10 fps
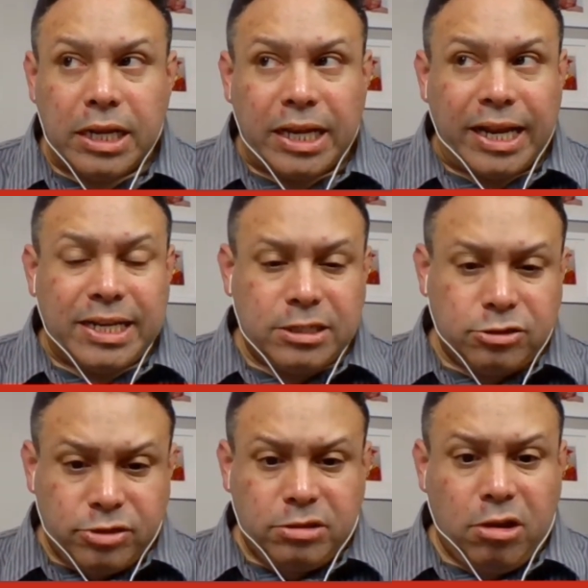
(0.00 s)
to get that
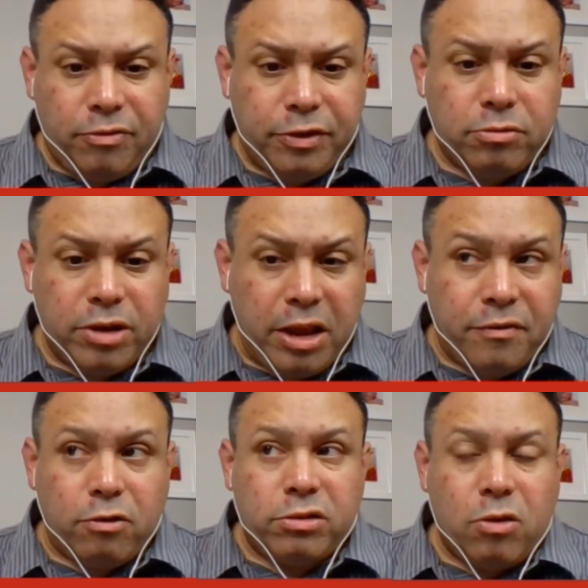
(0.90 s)
stress off you is
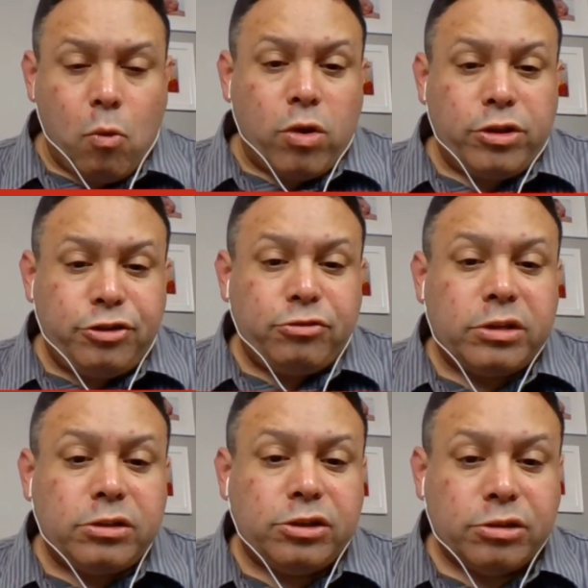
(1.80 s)
focus on what you
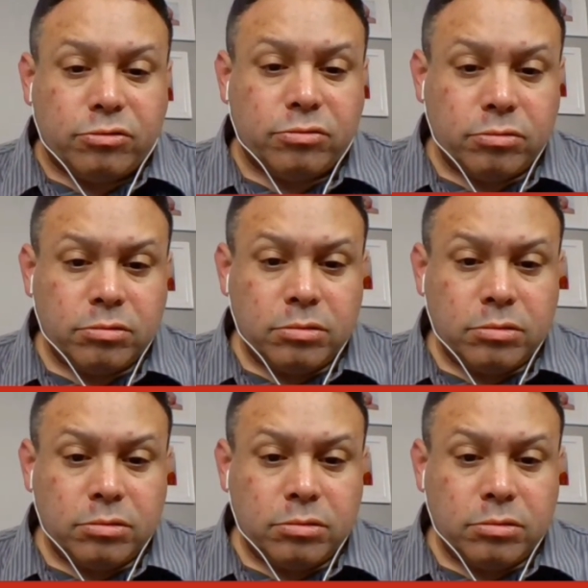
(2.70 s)
can do